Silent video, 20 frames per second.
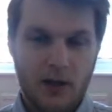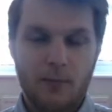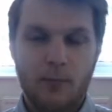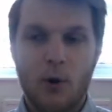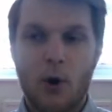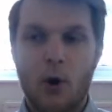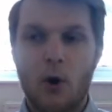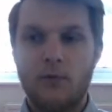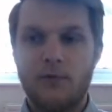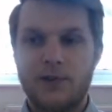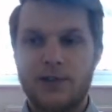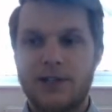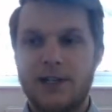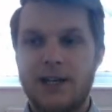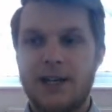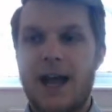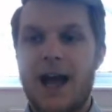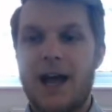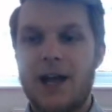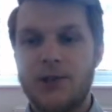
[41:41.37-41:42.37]
But
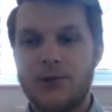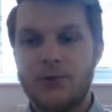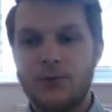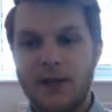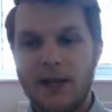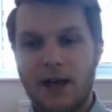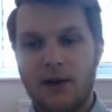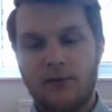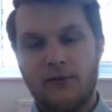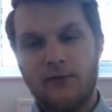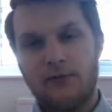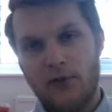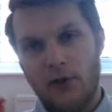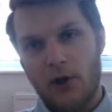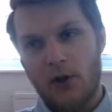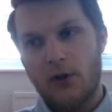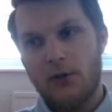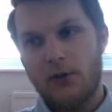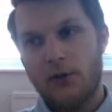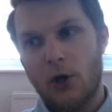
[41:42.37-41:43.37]
obviously, as we get
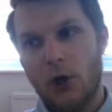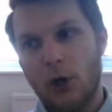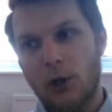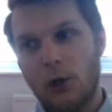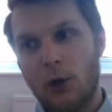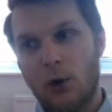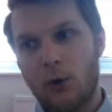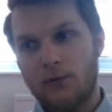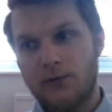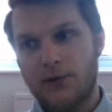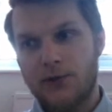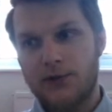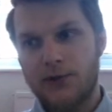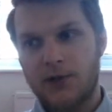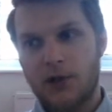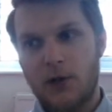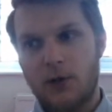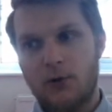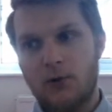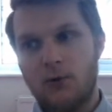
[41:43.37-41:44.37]
further along the
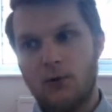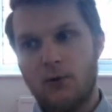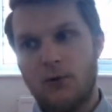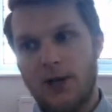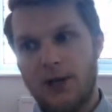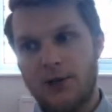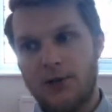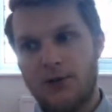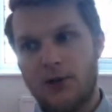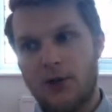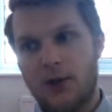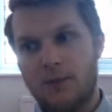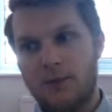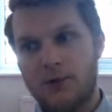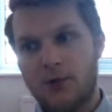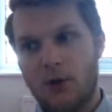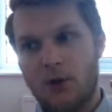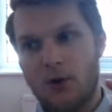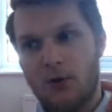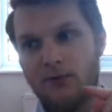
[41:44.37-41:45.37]
circle in
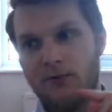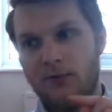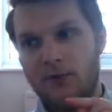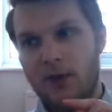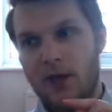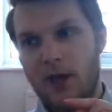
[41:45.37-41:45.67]
terms of